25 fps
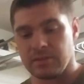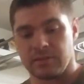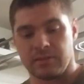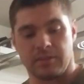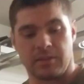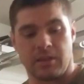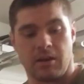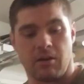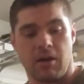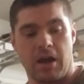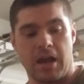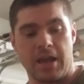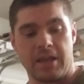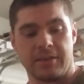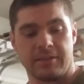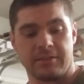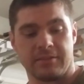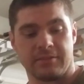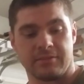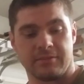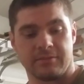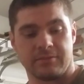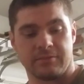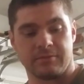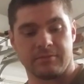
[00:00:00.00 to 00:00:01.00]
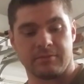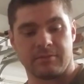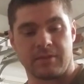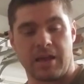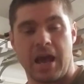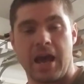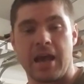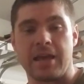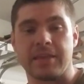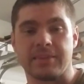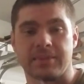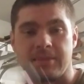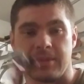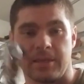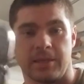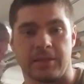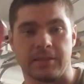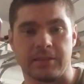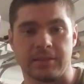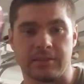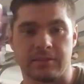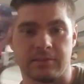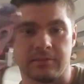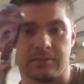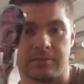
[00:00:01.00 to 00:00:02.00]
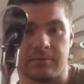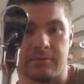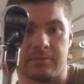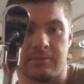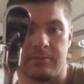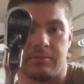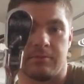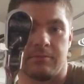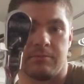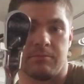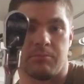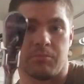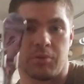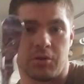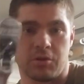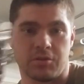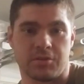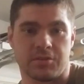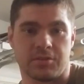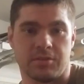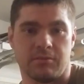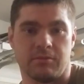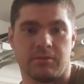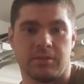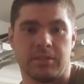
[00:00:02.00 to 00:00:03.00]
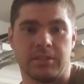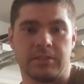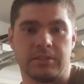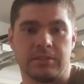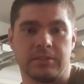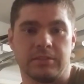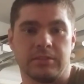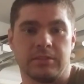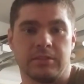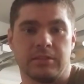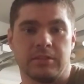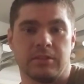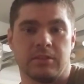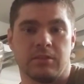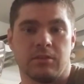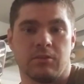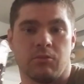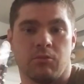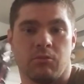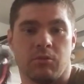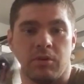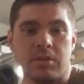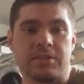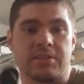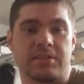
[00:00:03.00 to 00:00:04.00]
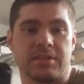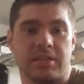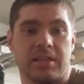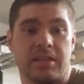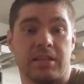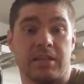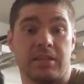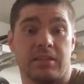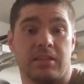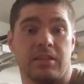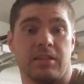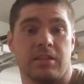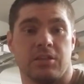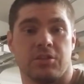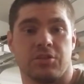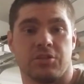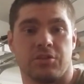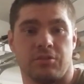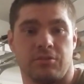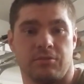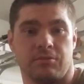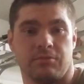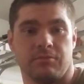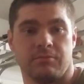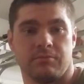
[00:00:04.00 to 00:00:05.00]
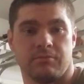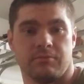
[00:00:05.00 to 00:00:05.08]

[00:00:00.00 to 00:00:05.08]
Now I think, personally, once they get the issue